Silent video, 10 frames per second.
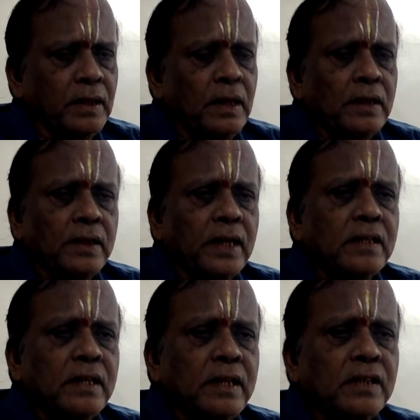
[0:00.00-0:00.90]
That's the
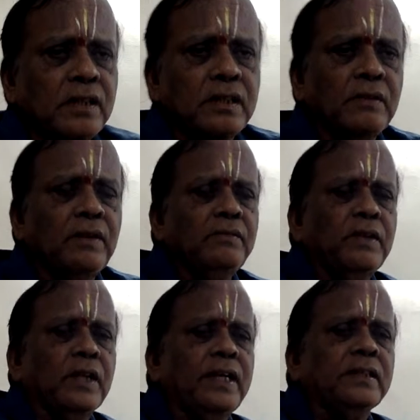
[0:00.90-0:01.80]
reason, sir, when we
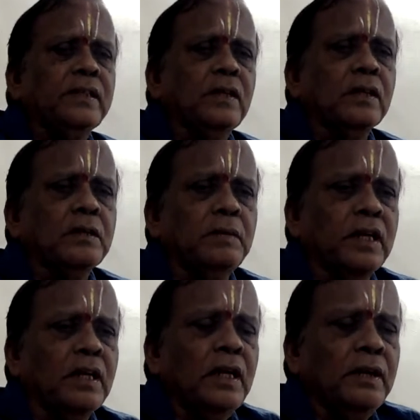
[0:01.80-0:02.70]
write a document,
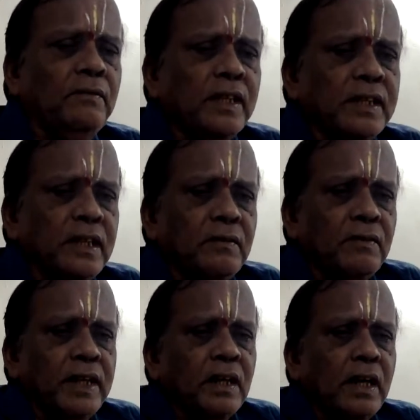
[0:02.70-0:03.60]
we say the
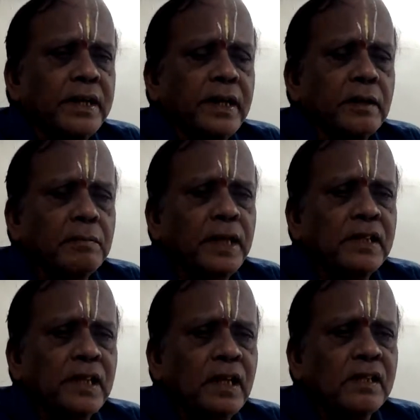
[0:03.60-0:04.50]
vendor hereby
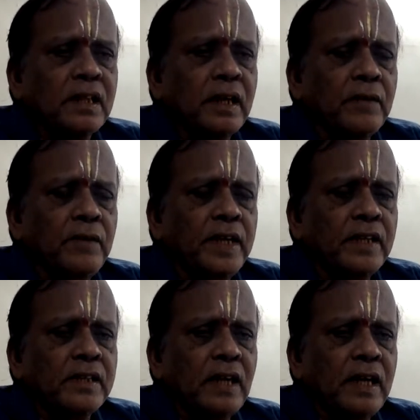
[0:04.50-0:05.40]
sells, conveys,
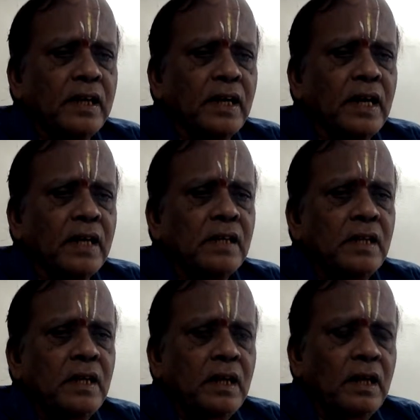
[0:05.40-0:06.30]
grants
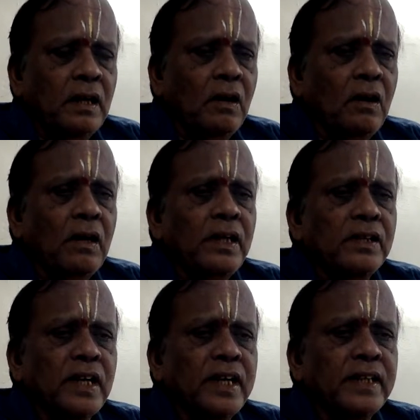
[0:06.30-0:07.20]
all his
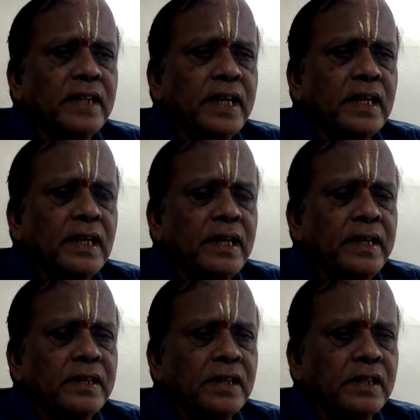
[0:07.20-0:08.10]
right, title, and
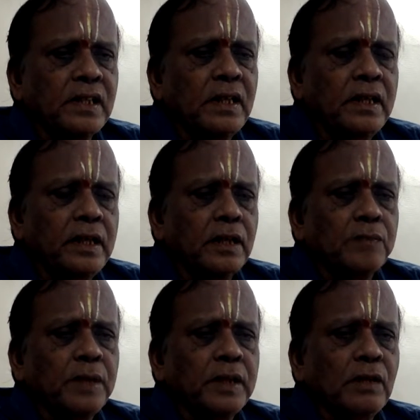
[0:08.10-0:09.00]
interest in
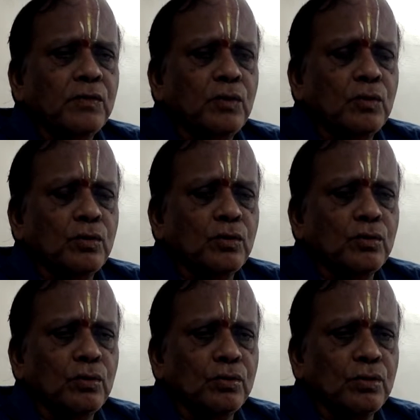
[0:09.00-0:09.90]
respect of so and so, so and
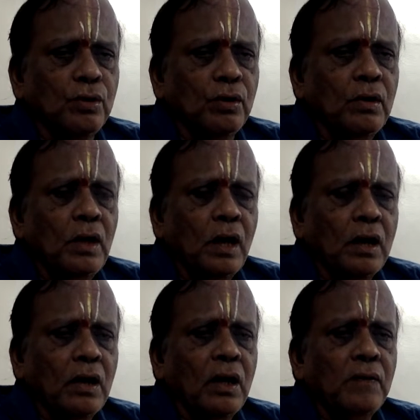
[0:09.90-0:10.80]
so,
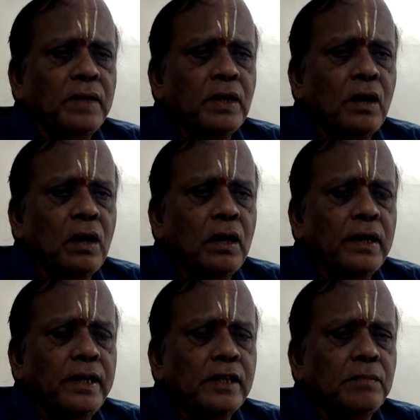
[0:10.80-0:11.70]
along with all
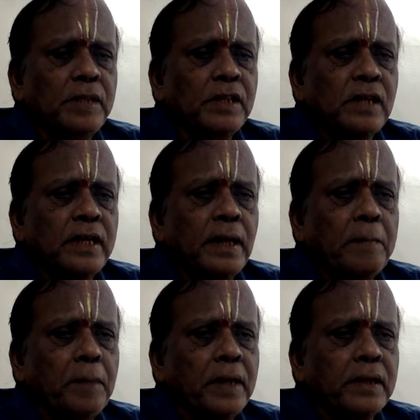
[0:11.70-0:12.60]
easements and
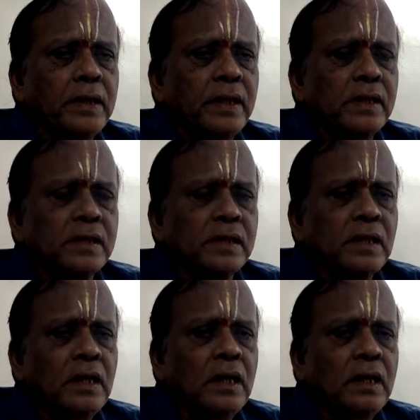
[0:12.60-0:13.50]
appurtenances
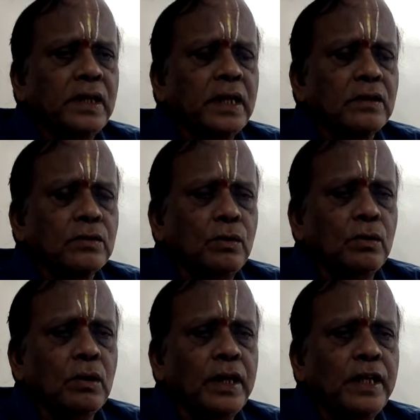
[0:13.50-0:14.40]
thereto.
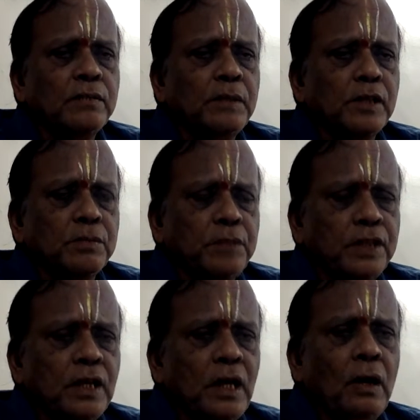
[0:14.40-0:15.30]
Easements means
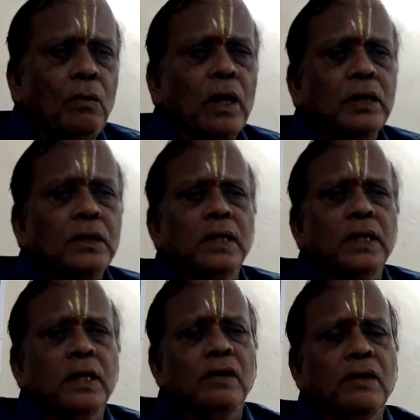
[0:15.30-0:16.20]
whatever
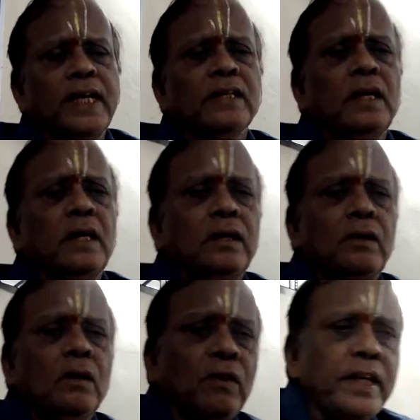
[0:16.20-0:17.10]
right your
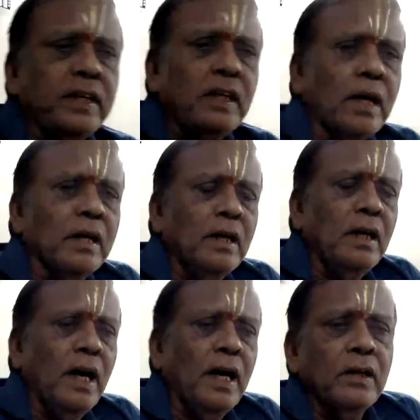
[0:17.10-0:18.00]
vendor
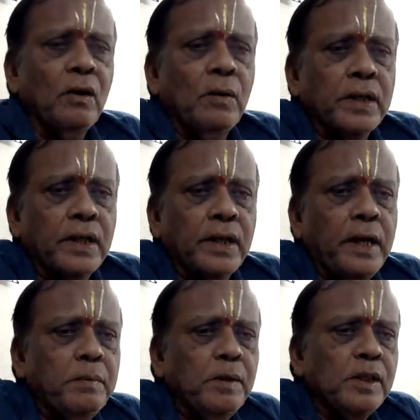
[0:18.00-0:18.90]
had over the
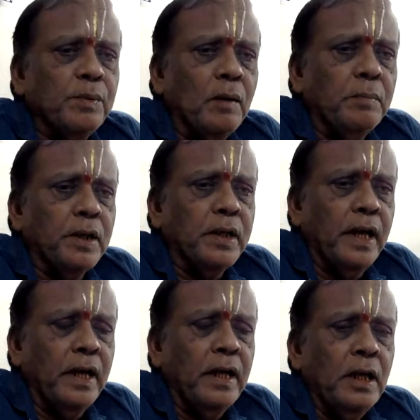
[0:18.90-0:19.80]
neighbor's
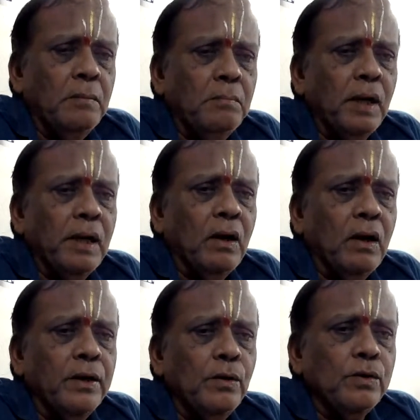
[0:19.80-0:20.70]
property by long
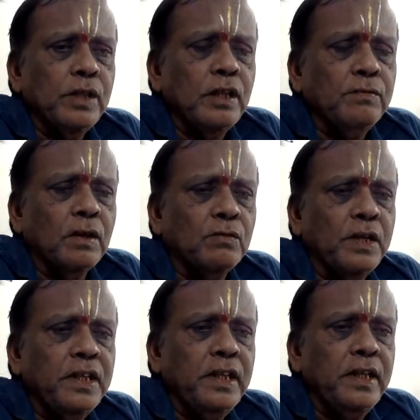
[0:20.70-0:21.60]
usage for 20
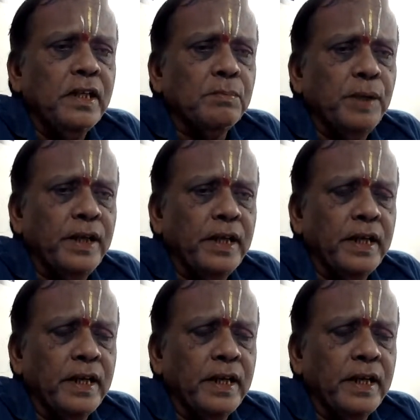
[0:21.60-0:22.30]
years period,